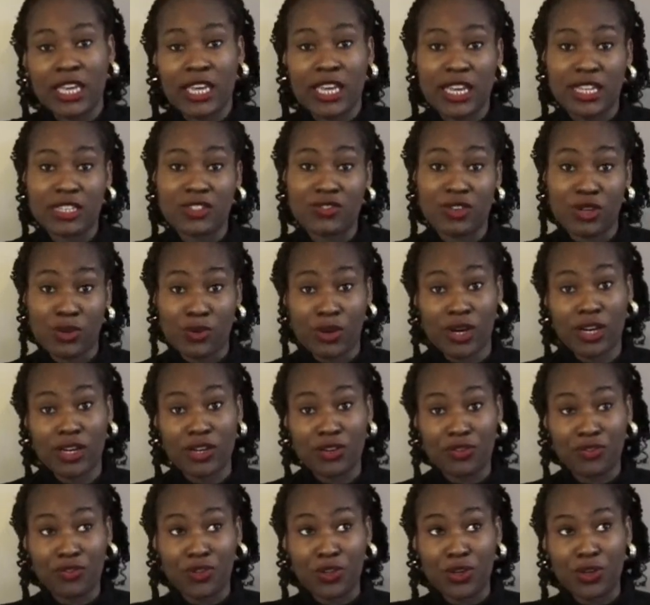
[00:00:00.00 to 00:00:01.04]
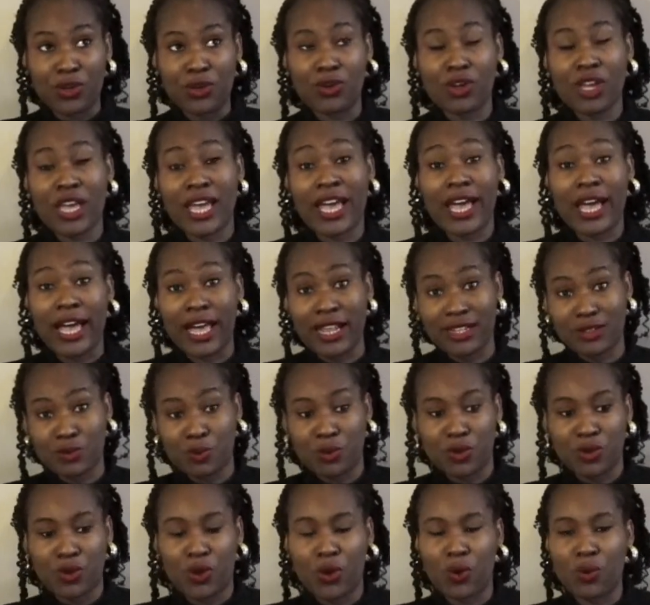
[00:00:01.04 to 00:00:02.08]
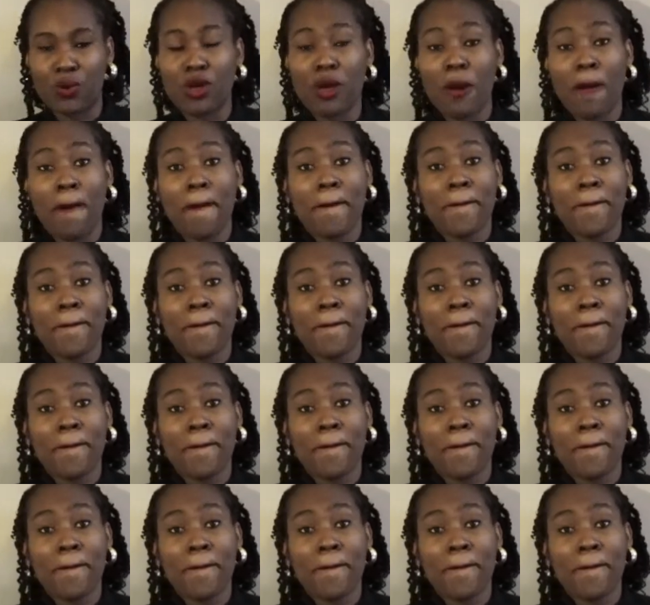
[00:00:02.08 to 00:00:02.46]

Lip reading: is required of you at one go.